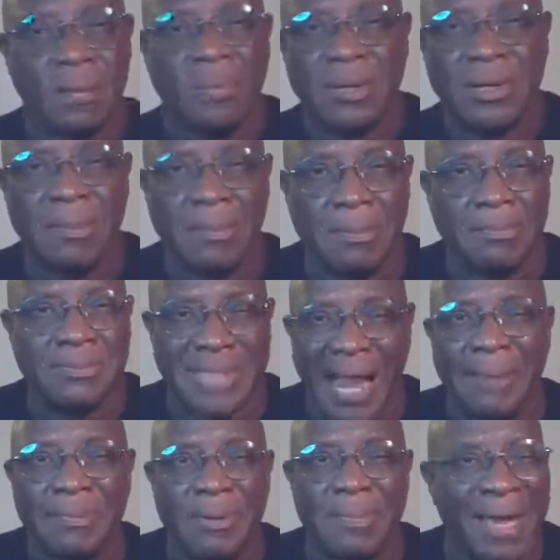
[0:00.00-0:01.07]
put a
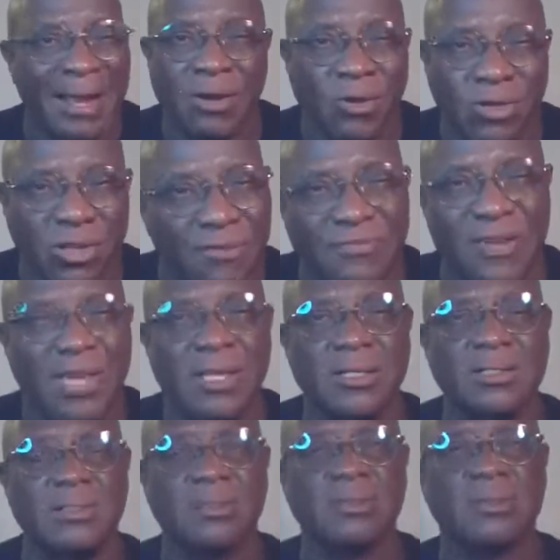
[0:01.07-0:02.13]
diaper back on your
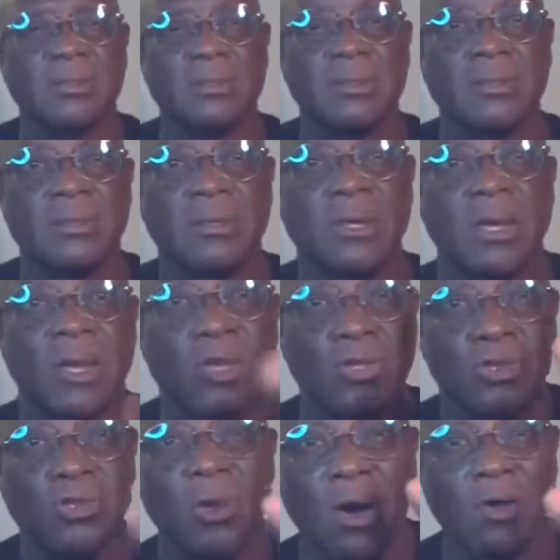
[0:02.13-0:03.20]
face.
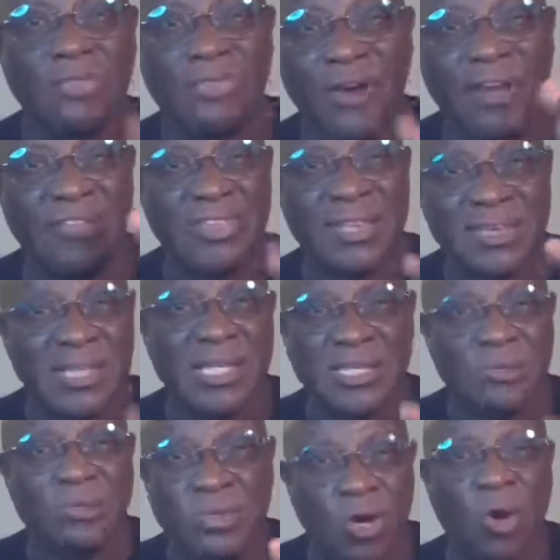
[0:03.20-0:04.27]
You all thought that
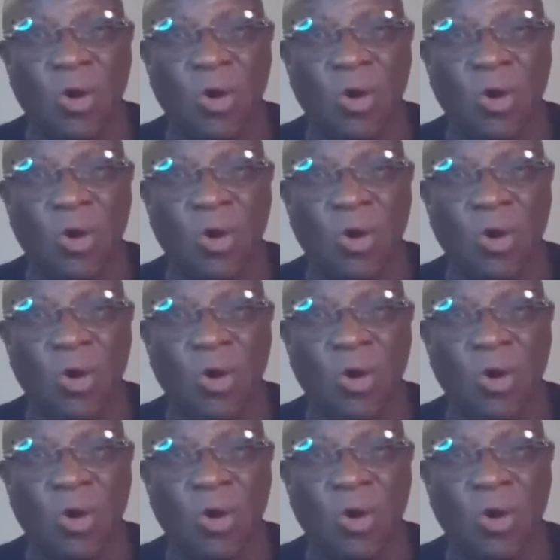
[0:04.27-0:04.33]
this was